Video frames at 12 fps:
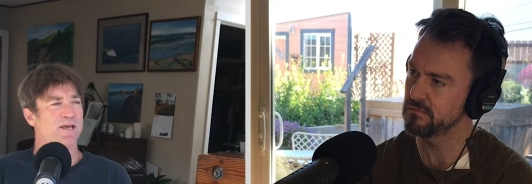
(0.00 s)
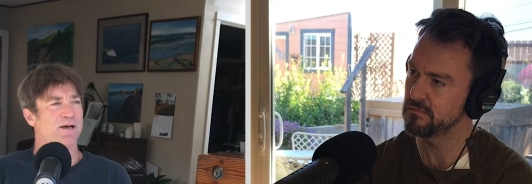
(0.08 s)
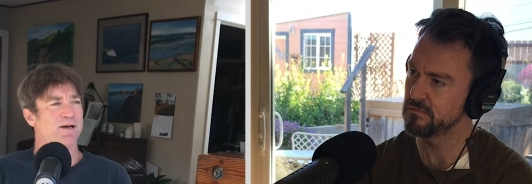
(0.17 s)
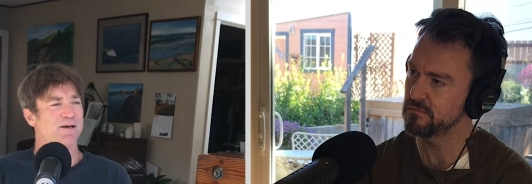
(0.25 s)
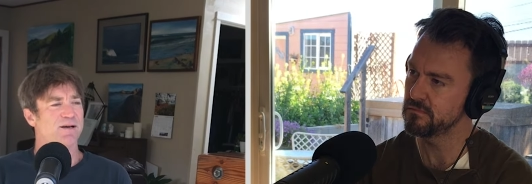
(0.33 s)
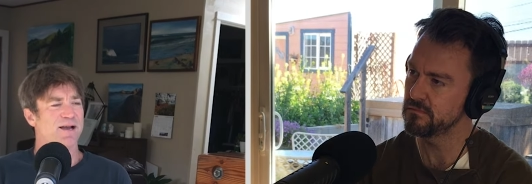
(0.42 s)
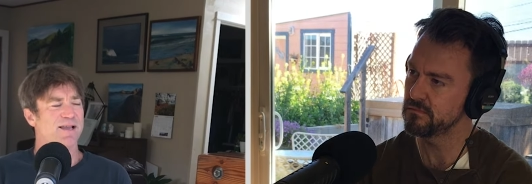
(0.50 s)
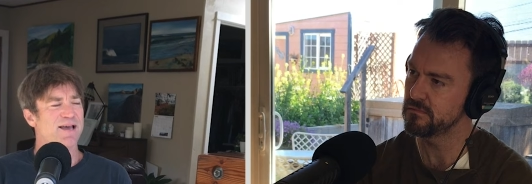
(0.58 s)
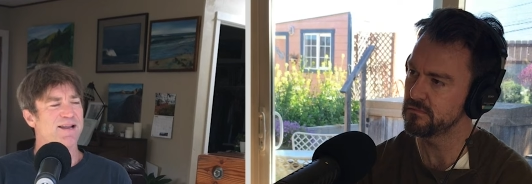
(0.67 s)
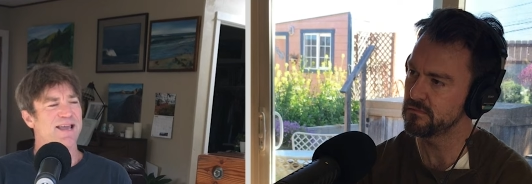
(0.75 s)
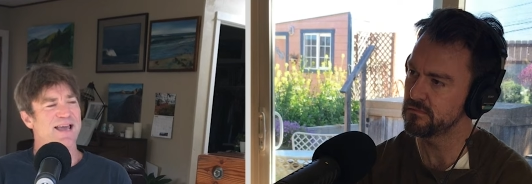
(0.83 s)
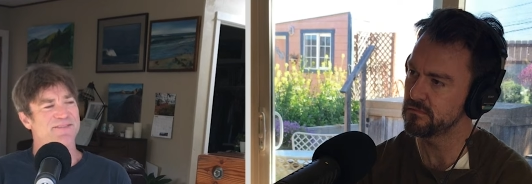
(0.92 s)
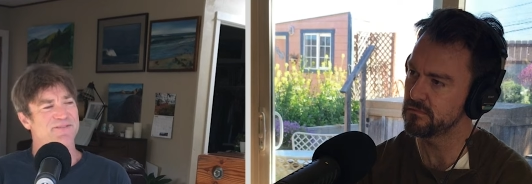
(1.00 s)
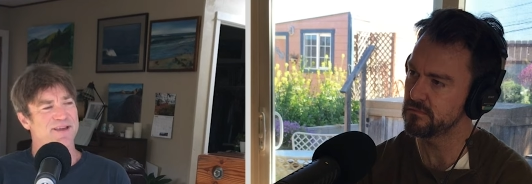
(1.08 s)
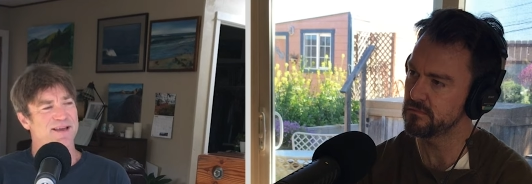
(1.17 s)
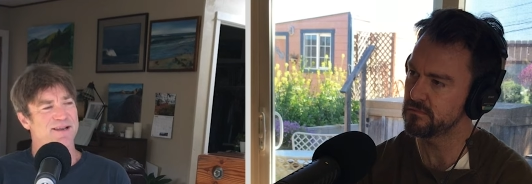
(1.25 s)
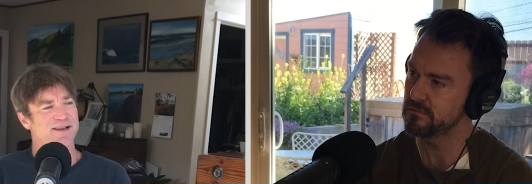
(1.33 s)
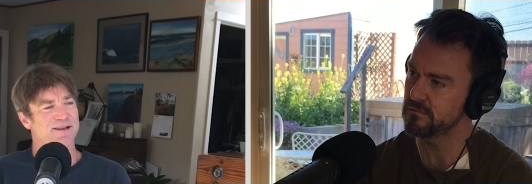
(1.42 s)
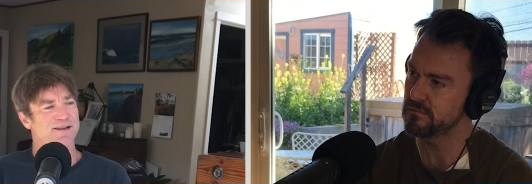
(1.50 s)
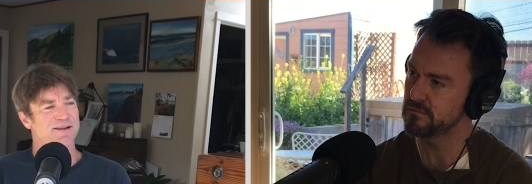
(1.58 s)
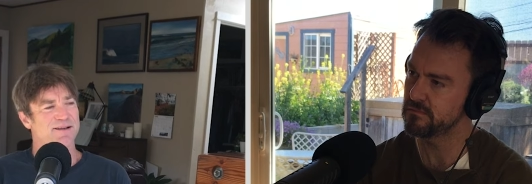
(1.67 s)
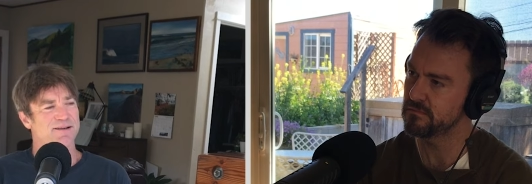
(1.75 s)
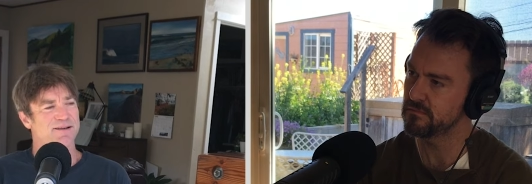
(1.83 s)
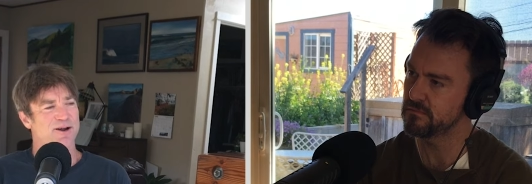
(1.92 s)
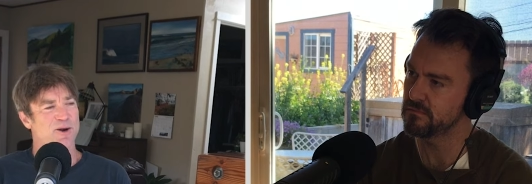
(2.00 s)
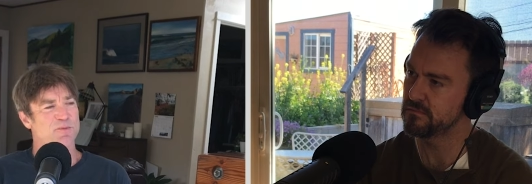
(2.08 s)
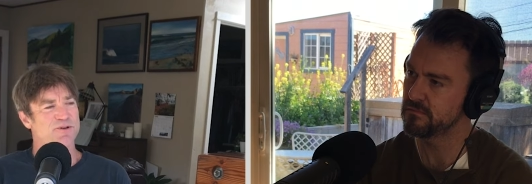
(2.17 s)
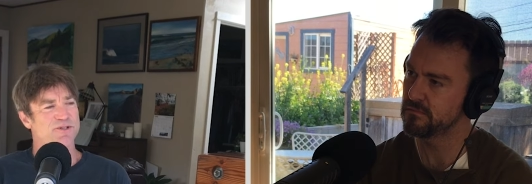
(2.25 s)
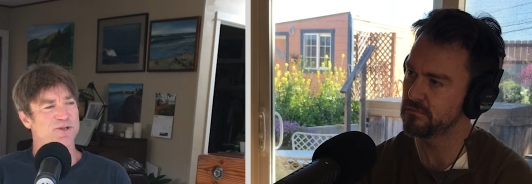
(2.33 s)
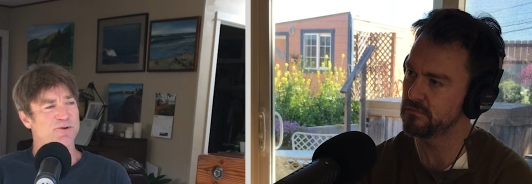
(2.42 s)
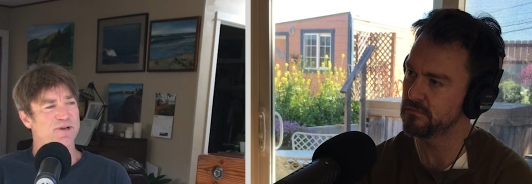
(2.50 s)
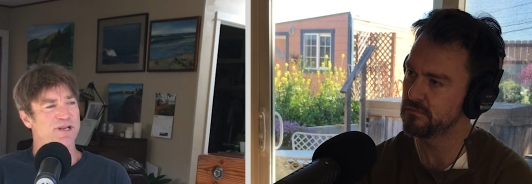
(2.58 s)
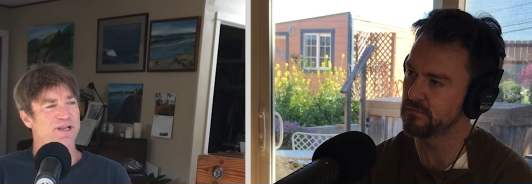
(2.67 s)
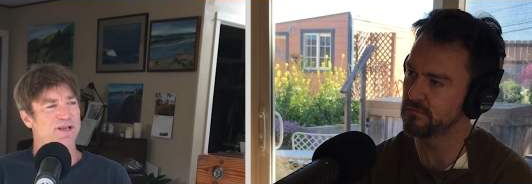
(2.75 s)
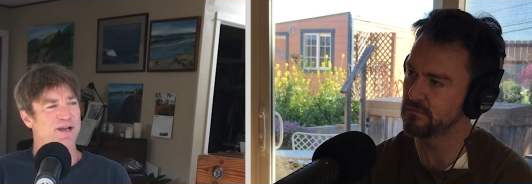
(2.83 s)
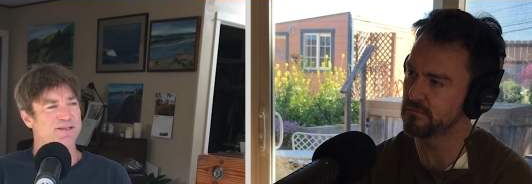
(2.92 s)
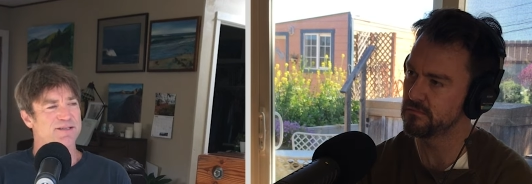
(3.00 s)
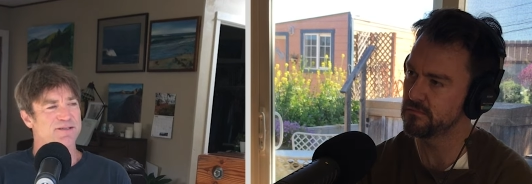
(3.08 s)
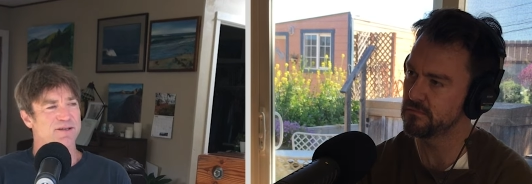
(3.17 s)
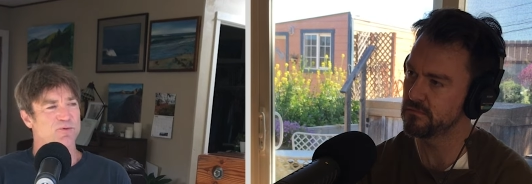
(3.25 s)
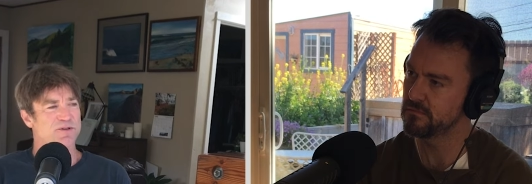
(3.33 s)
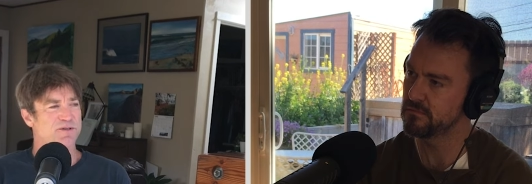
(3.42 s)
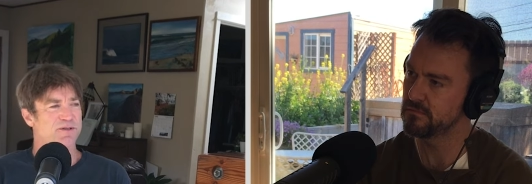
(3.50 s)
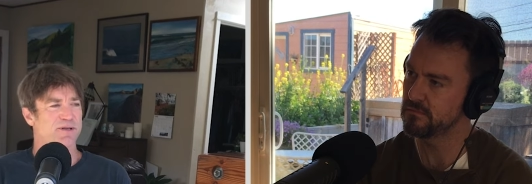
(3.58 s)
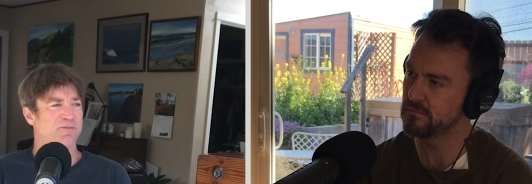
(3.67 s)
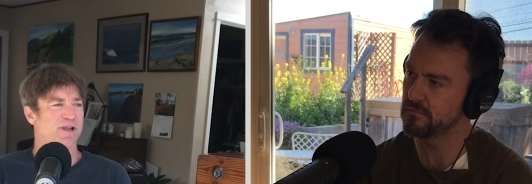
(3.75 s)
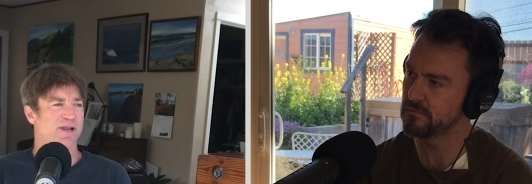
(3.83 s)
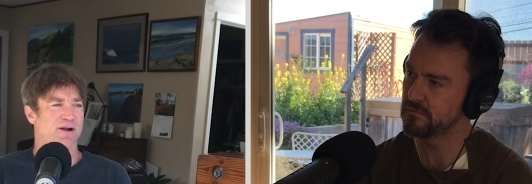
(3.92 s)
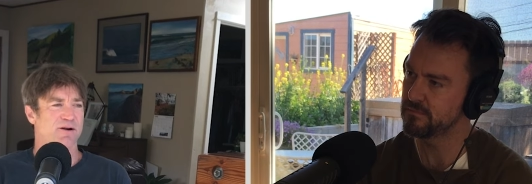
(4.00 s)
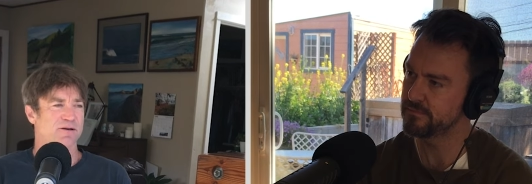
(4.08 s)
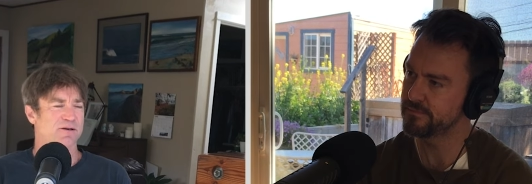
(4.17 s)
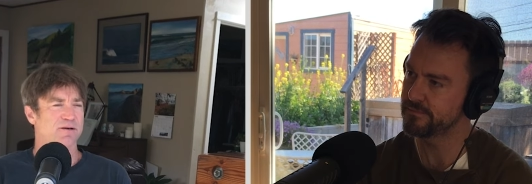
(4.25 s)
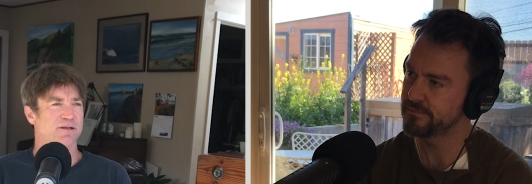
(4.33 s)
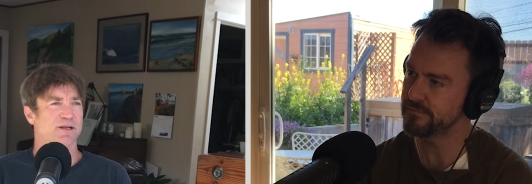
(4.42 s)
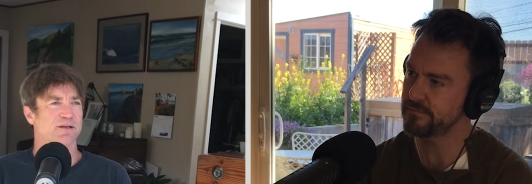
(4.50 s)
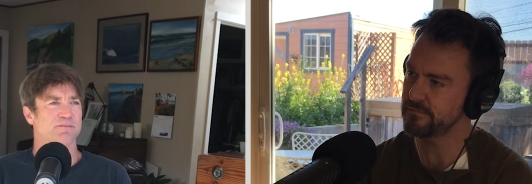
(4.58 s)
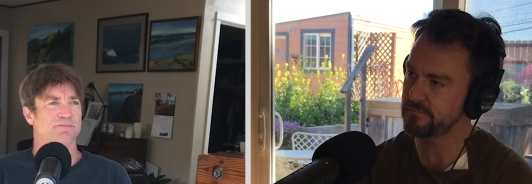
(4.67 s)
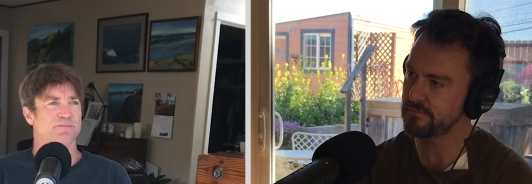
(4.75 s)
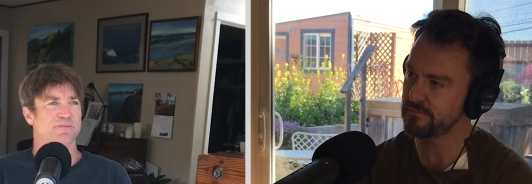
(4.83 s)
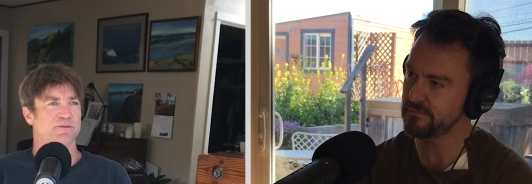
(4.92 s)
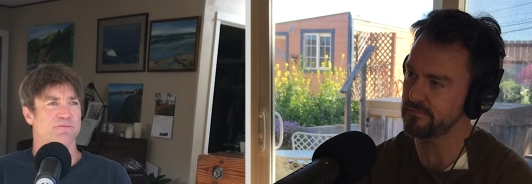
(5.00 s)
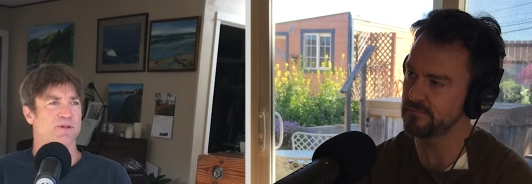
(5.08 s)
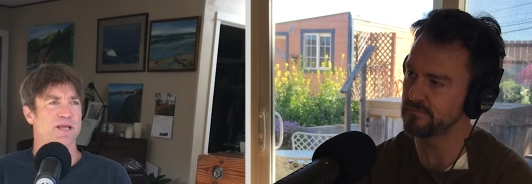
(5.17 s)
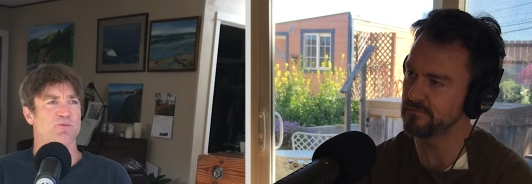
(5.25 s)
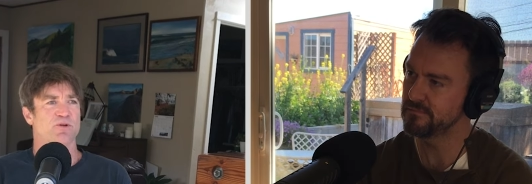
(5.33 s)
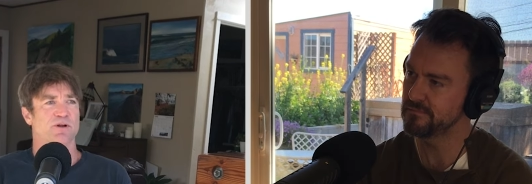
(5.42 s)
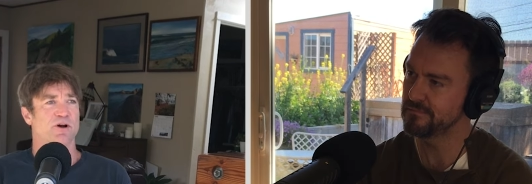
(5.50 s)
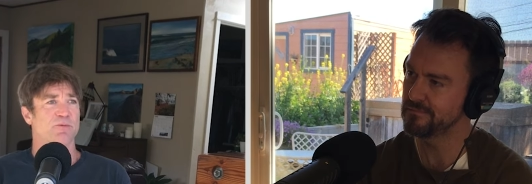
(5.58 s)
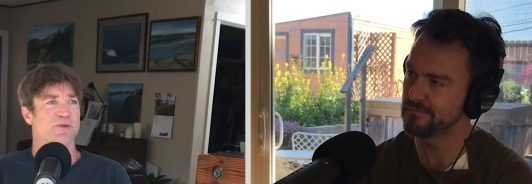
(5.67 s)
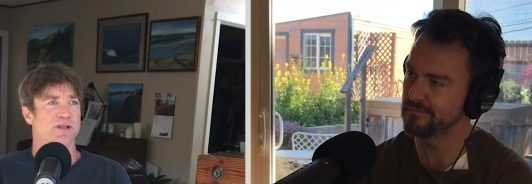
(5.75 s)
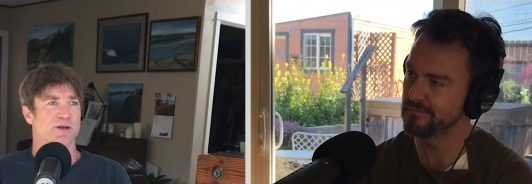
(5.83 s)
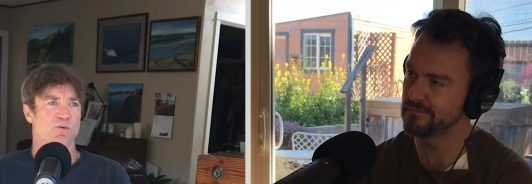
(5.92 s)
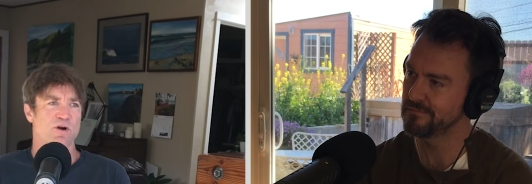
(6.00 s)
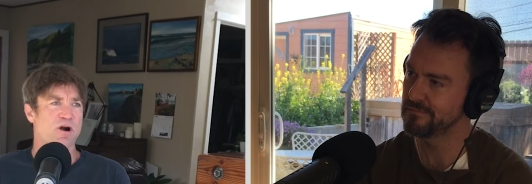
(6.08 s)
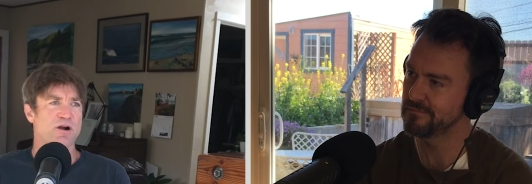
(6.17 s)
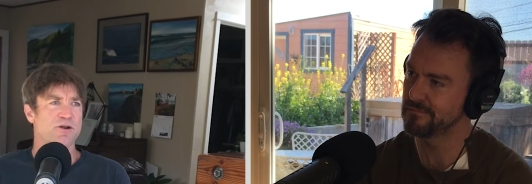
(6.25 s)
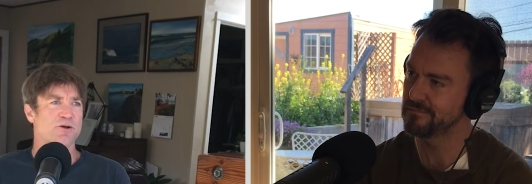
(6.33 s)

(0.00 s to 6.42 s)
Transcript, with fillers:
Speaker 1: uh, I kind of had that opportunity. I just it wasn't in my character. Like Flame would call me like, "Where are